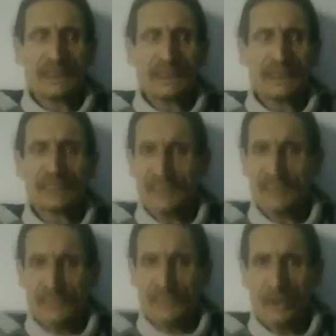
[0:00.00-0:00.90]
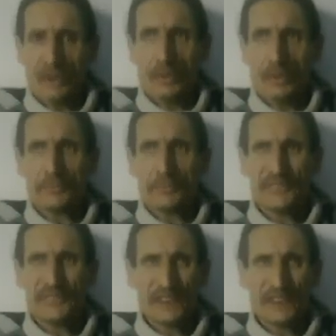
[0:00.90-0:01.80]
exist until
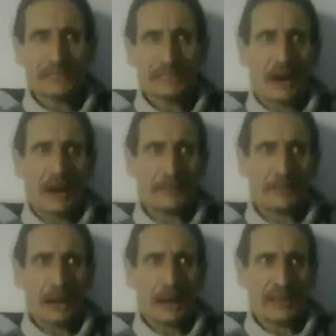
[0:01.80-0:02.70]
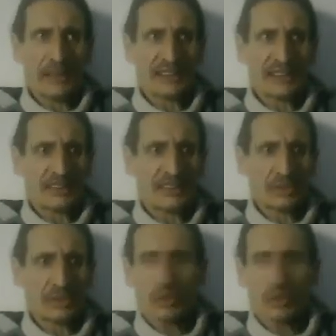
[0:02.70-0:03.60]
the first part of Parliament that existed
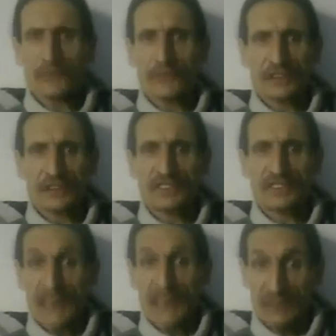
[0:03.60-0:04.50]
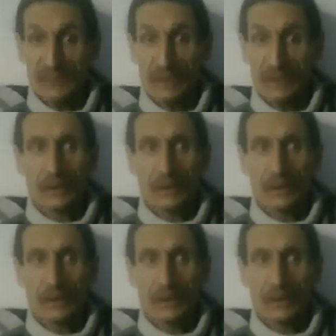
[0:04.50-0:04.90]
was in 1236.